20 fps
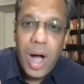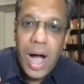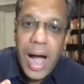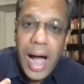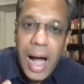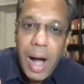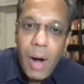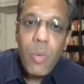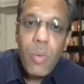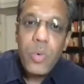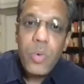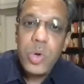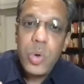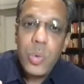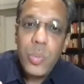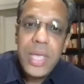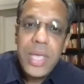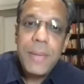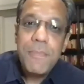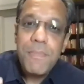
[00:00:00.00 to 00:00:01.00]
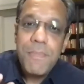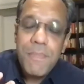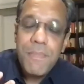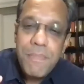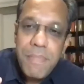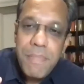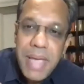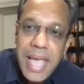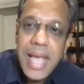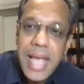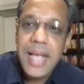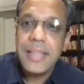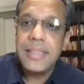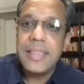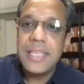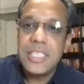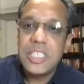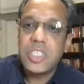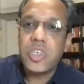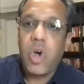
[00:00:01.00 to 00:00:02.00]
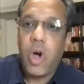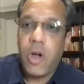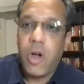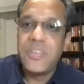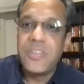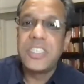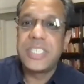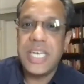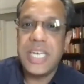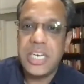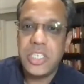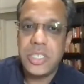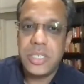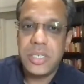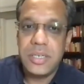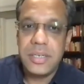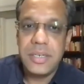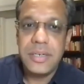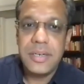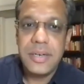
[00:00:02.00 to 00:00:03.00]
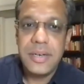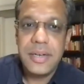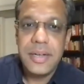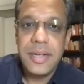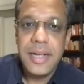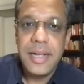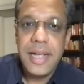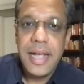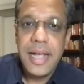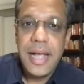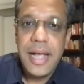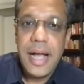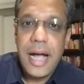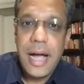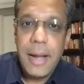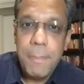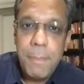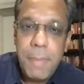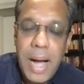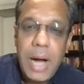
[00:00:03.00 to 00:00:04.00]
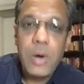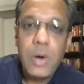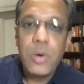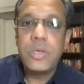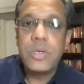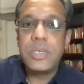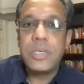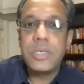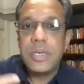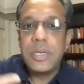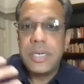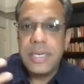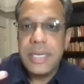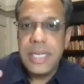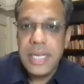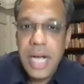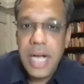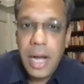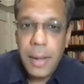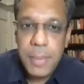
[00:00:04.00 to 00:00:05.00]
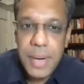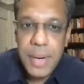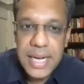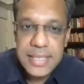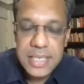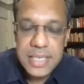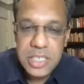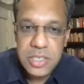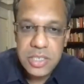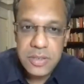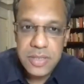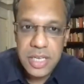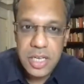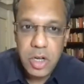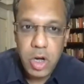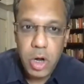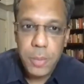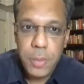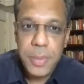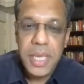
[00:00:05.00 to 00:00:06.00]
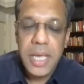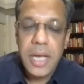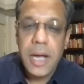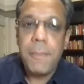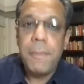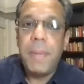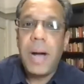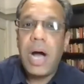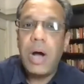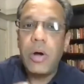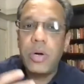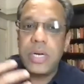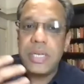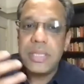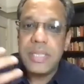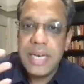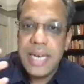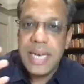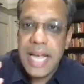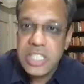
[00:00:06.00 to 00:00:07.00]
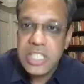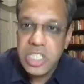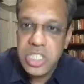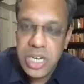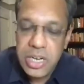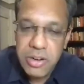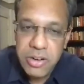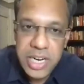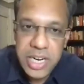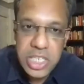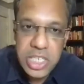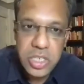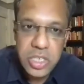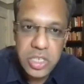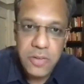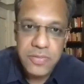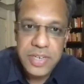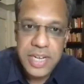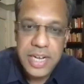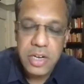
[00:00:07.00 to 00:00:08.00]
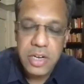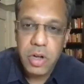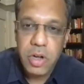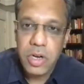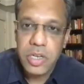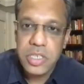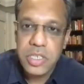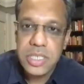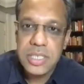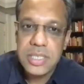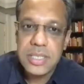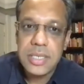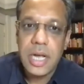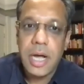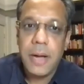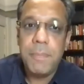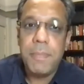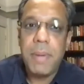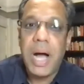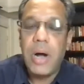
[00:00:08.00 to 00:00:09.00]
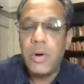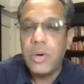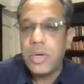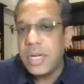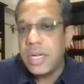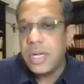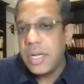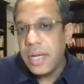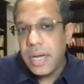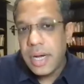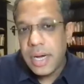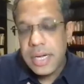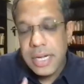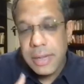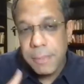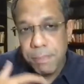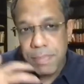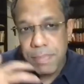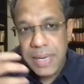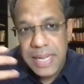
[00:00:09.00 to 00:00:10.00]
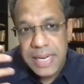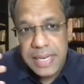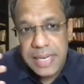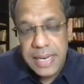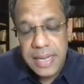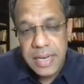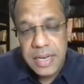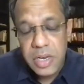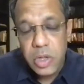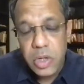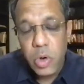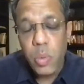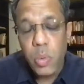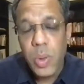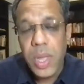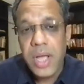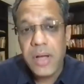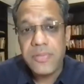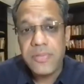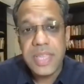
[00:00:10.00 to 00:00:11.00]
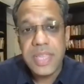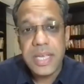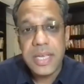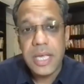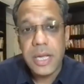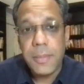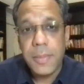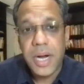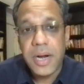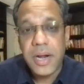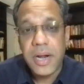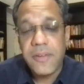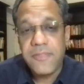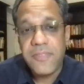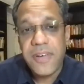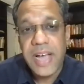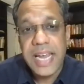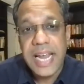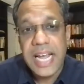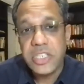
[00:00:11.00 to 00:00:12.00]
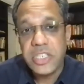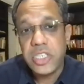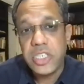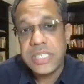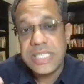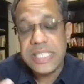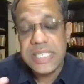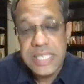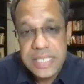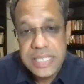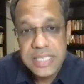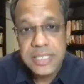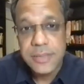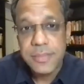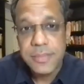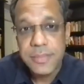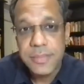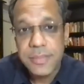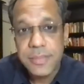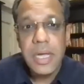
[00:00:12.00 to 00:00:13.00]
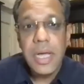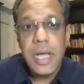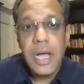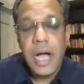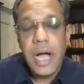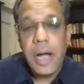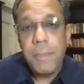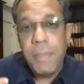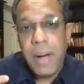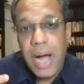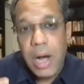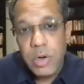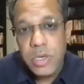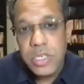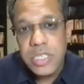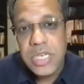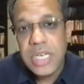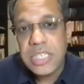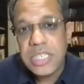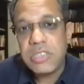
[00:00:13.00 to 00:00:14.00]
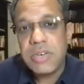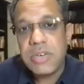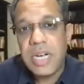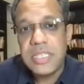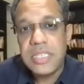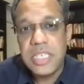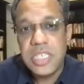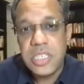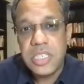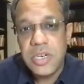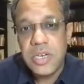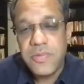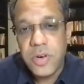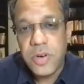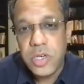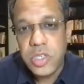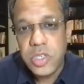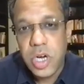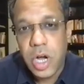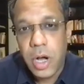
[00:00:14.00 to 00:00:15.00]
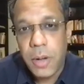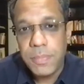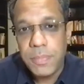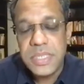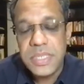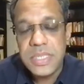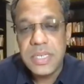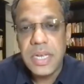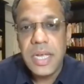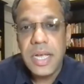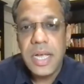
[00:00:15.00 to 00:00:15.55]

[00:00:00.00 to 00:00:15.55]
how do we make this conversation about decarbonization of the economy, about the next generation of technologies, about a completely new way of thinking about our financial system, about just transition for jobs,